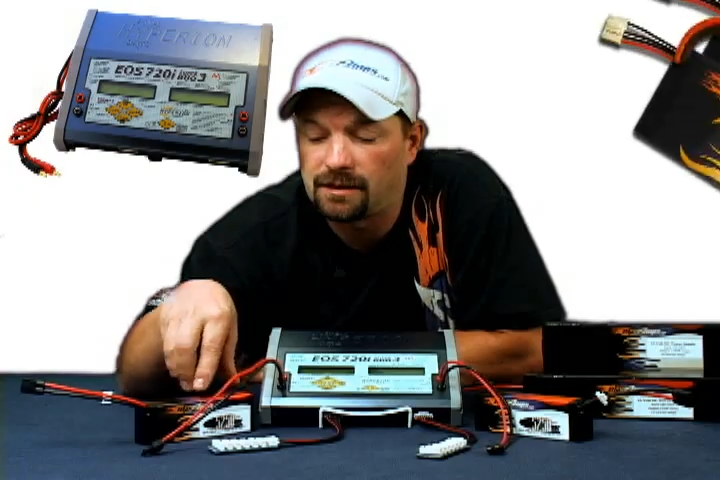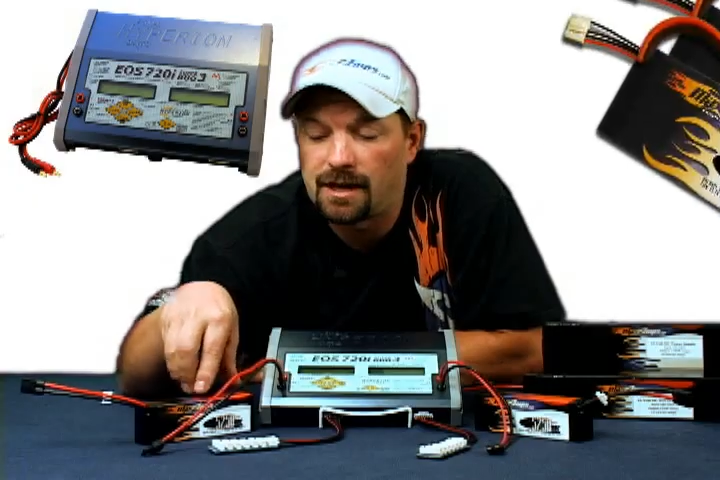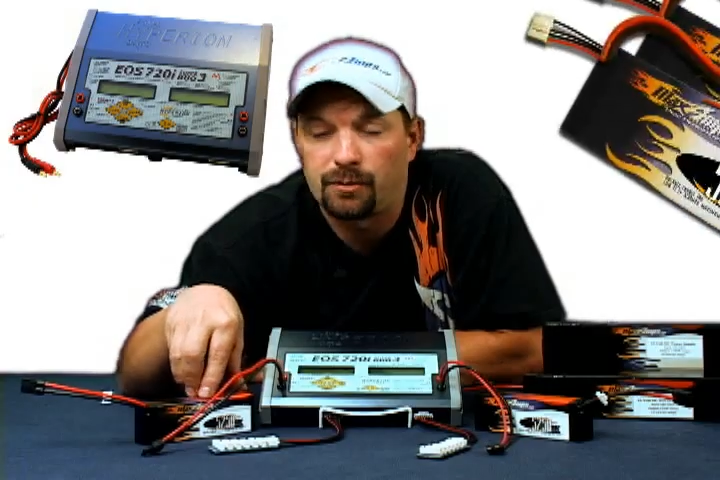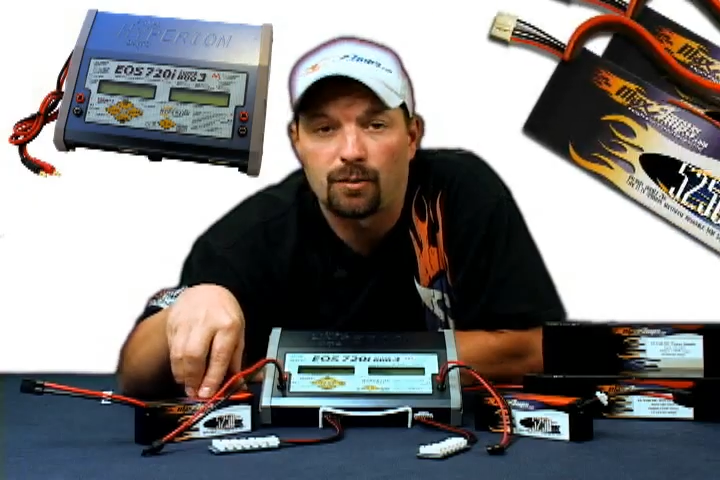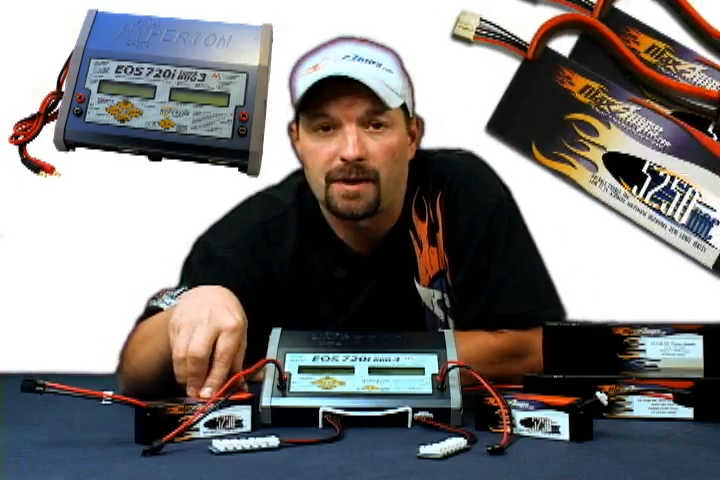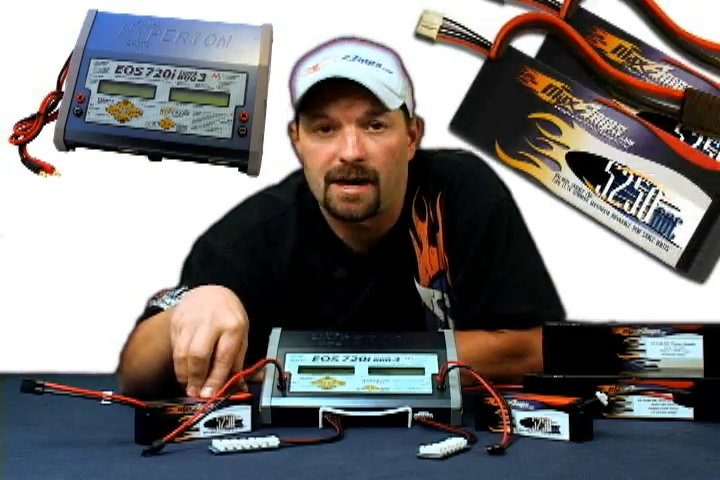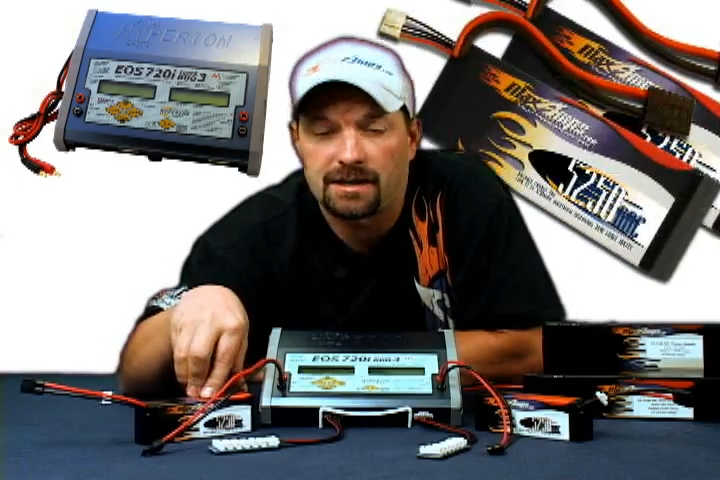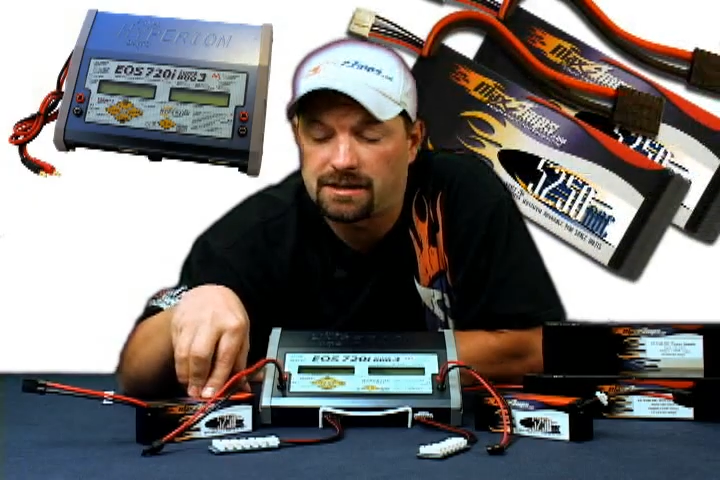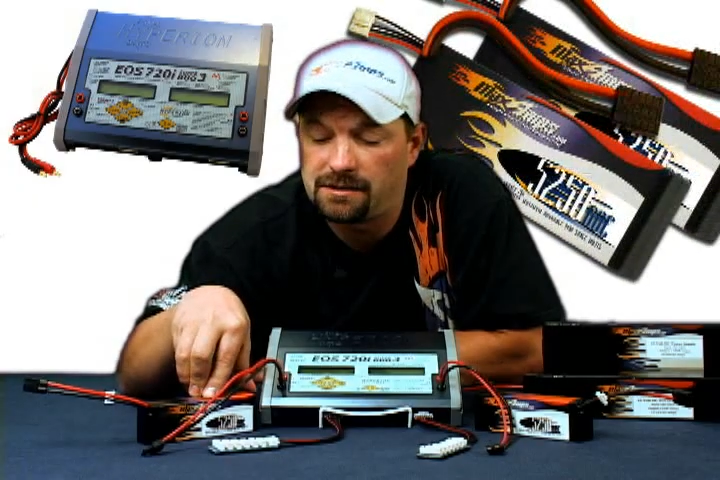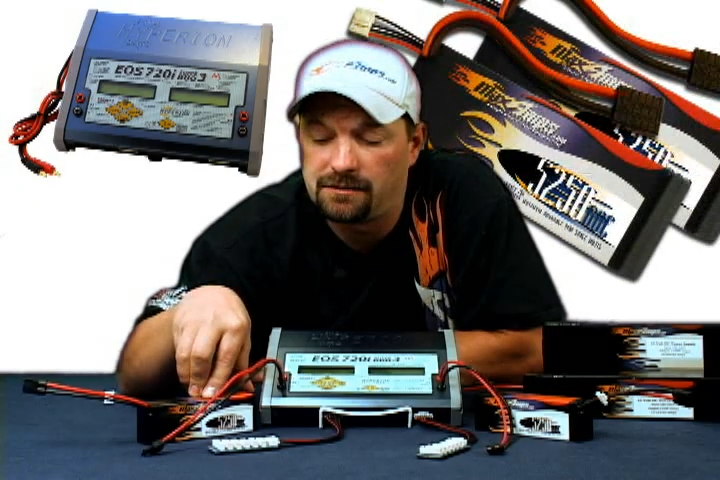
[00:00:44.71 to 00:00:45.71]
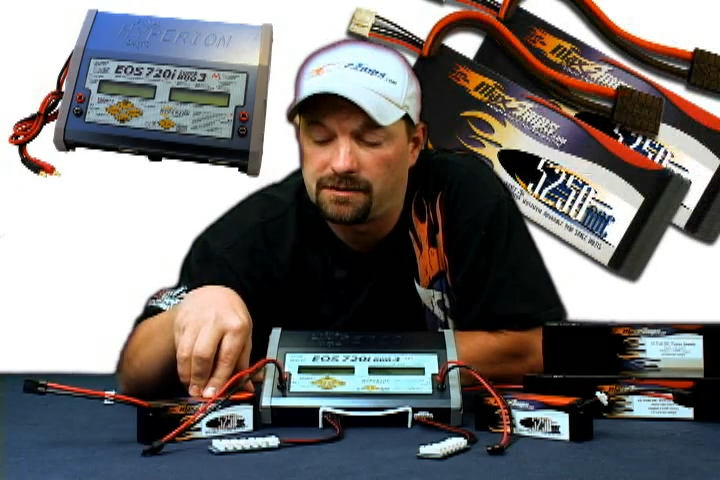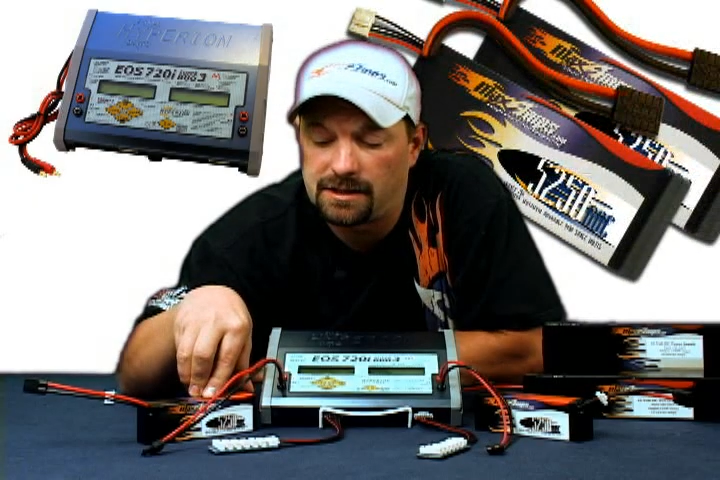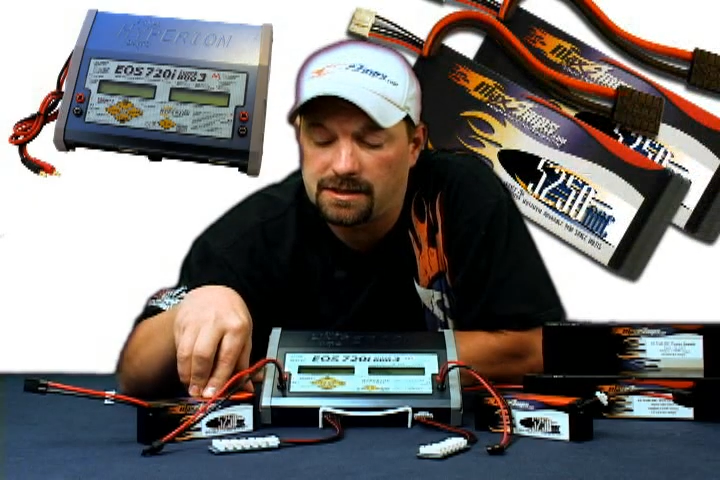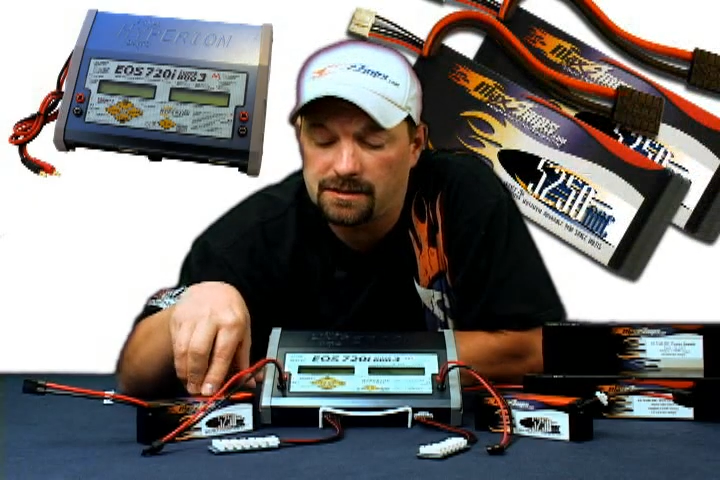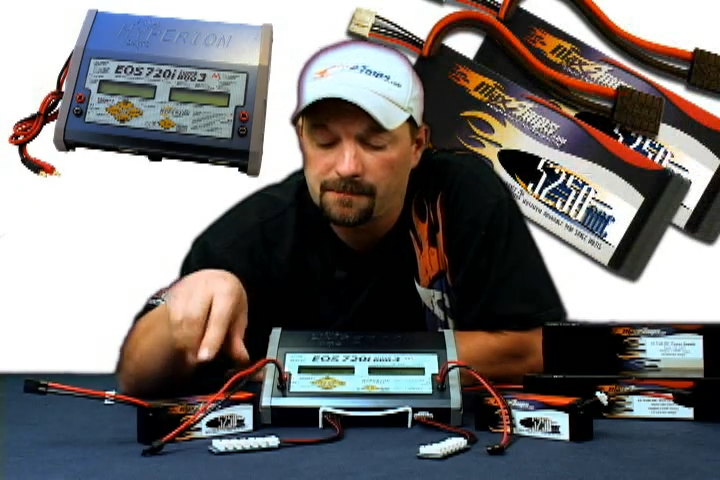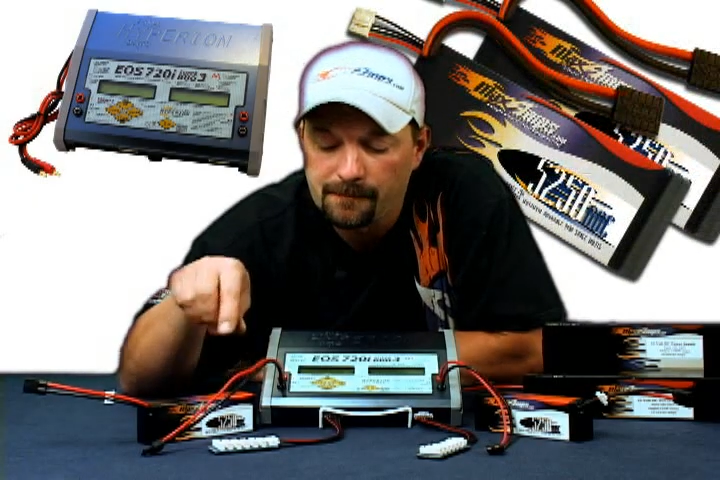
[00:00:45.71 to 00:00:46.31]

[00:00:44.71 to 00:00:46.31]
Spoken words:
LiPo packs to do this.